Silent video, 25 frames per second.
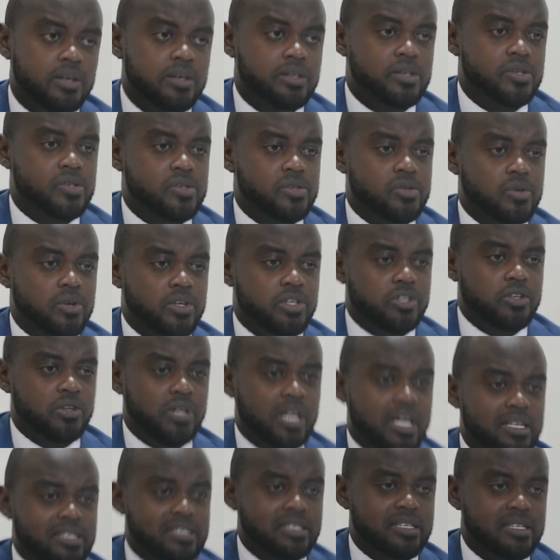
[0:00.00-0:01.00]
So he told
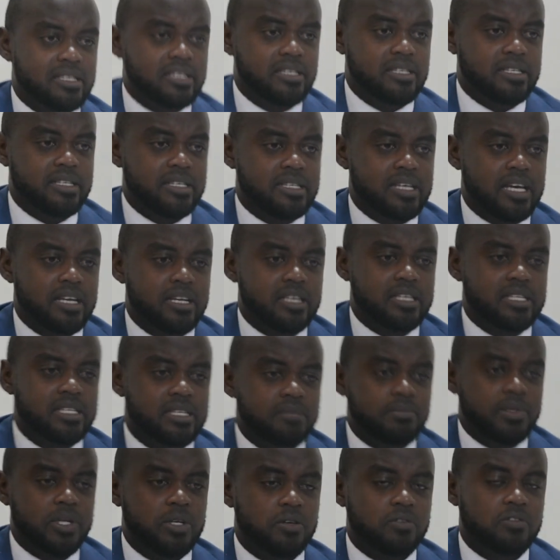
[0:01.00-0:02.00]
us it is an
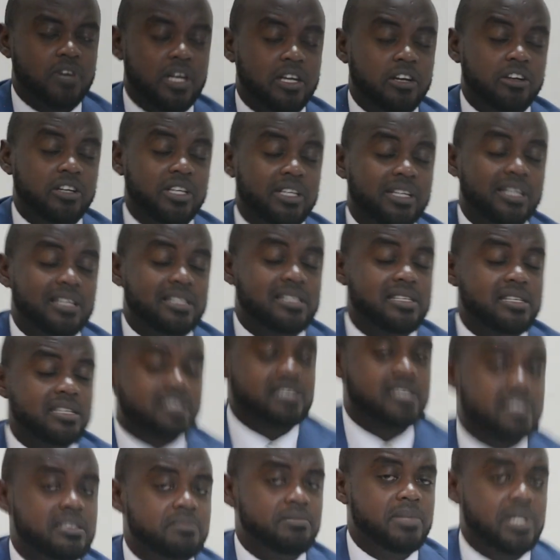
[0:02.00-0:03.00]
estimate of
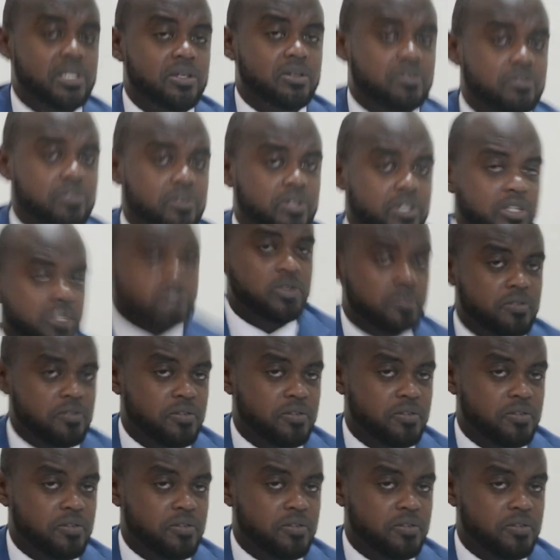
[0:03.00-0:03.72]
160 million for the 2